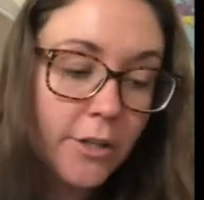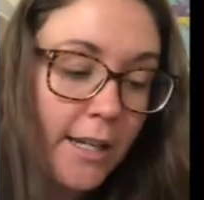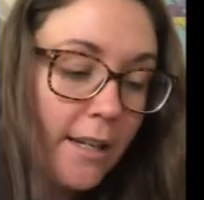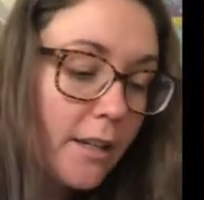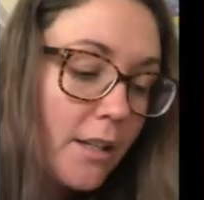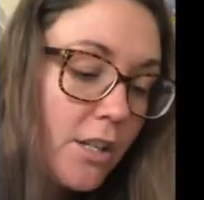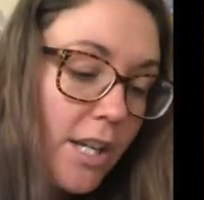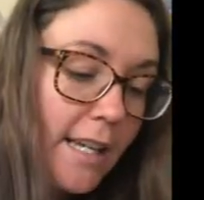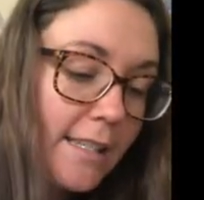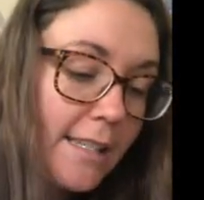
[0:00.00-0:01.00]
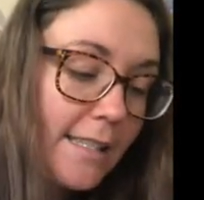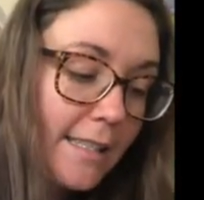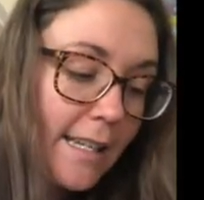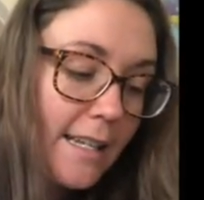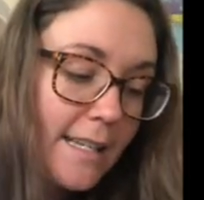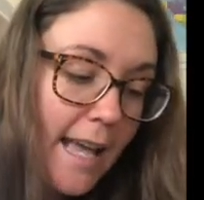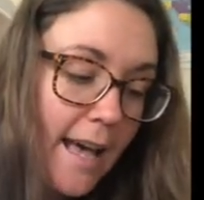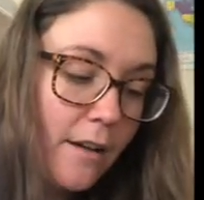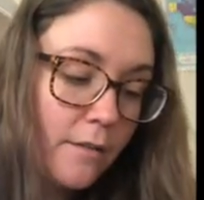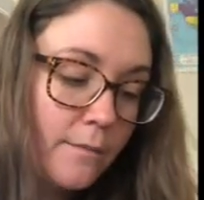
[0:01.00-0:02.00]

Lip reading: tree just to sit down.